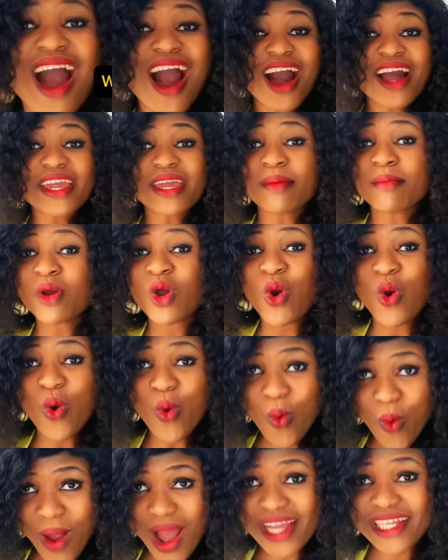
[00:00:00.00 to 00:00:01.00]
I am
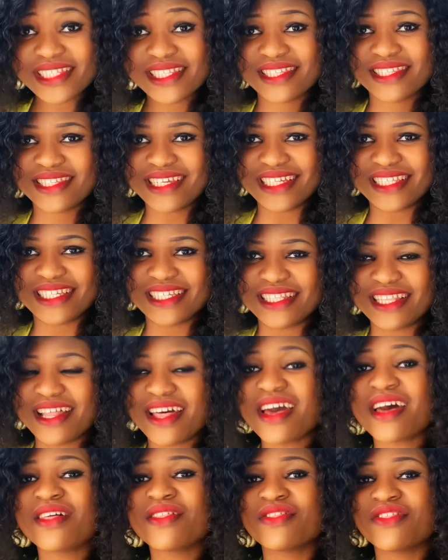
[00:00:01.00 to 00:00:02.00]
quite certain
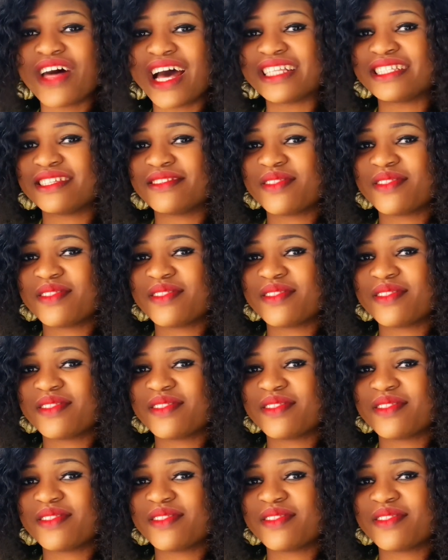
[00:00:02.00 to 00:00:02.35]
that